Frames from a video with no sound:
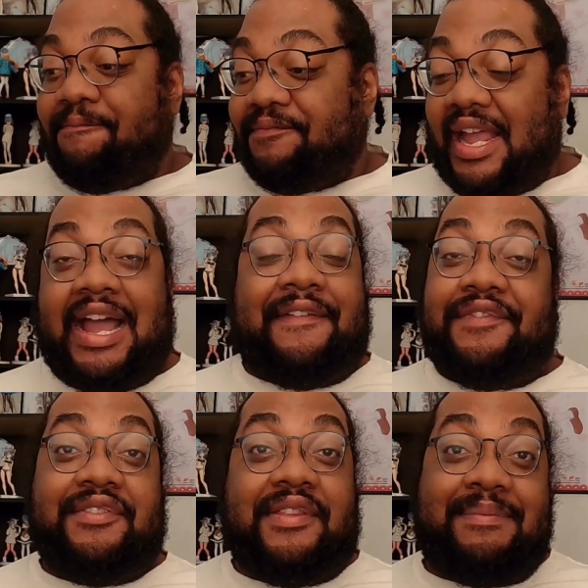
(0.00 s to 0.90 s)

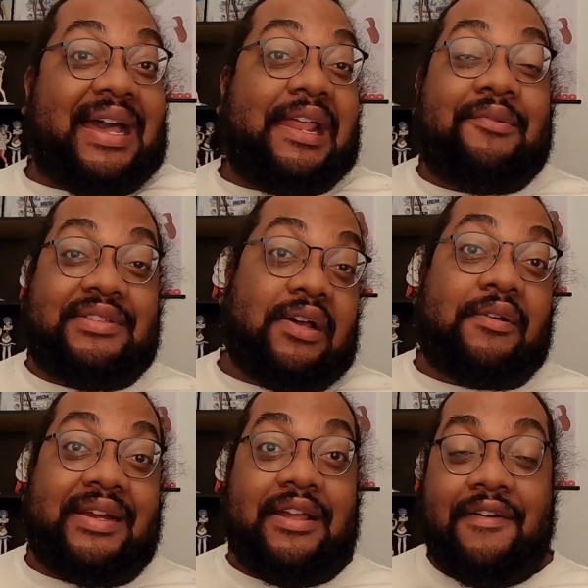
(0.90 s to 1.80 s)
after the battle is
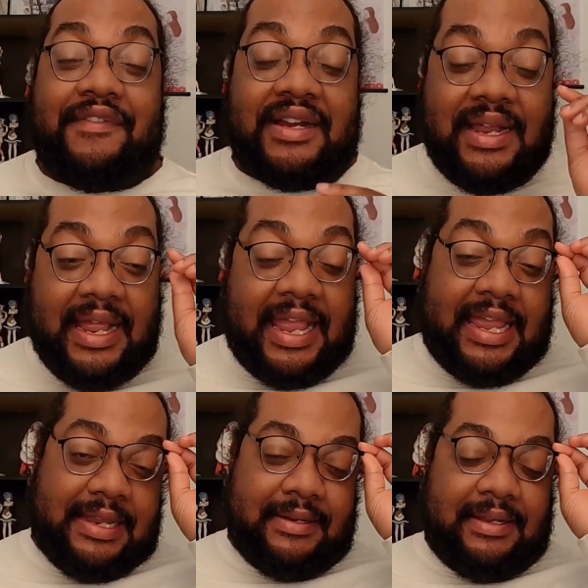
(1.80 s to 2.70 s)
already over.
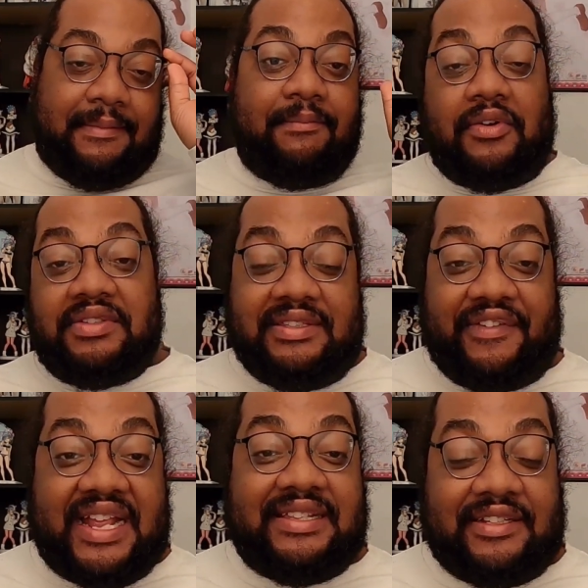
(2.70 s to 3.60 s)
And most
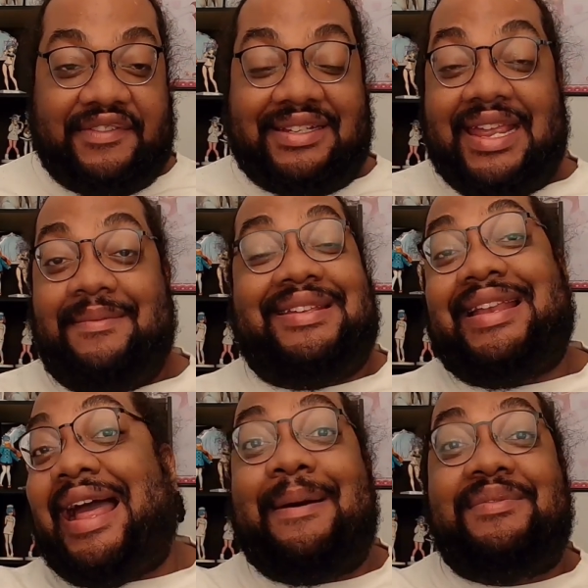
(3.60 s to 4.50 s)
fan service games, it
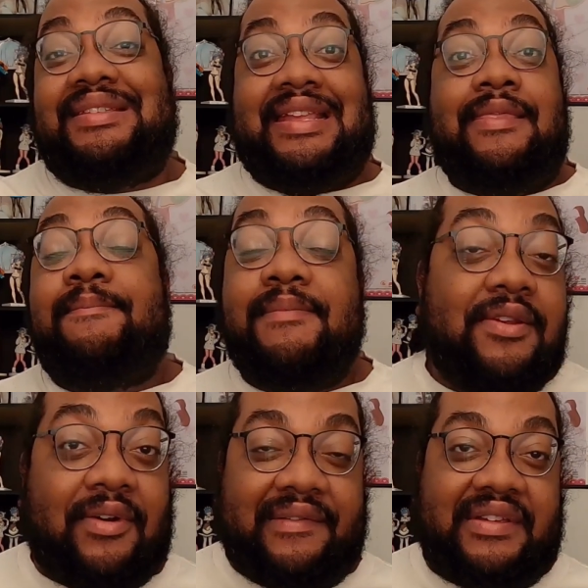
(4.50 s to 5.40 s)
happens in the
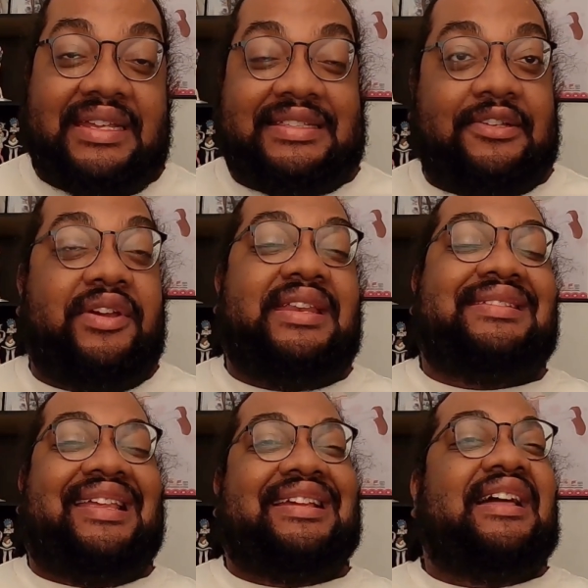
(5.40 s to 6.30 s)
middle of it, so it's
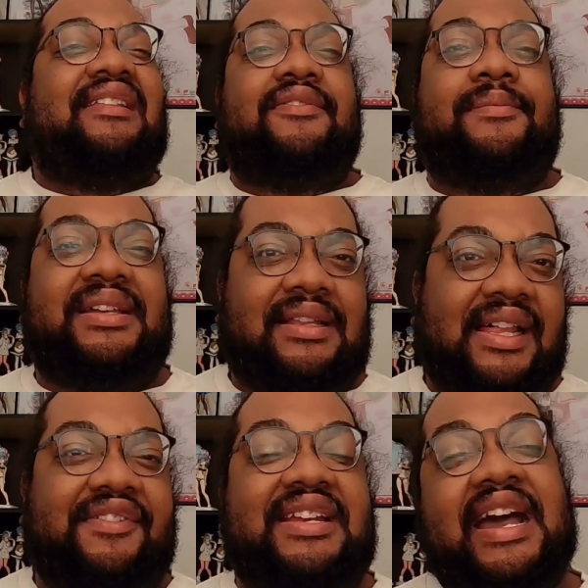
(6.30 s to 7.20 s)
like a little bit
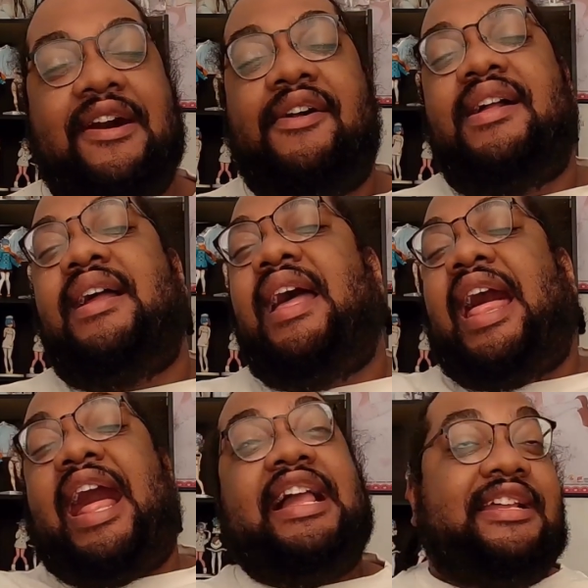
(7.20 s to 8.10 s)
clever. Now,
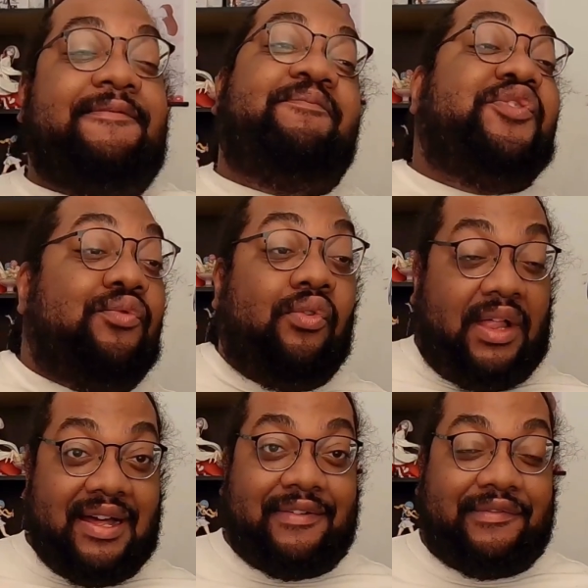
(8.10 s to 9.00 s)
I do
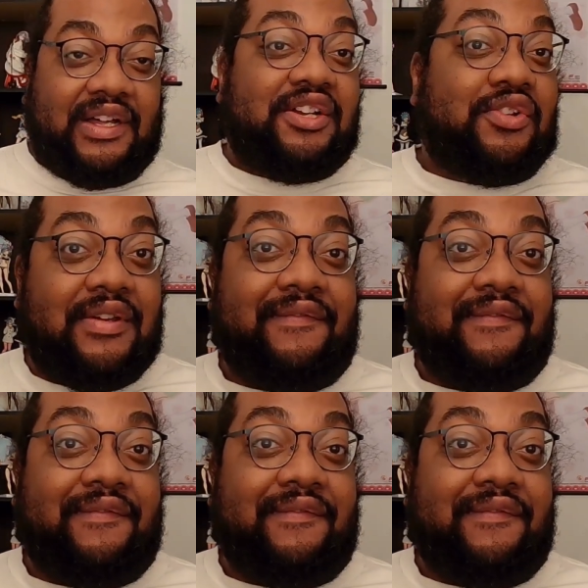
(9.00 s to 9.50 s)
love a good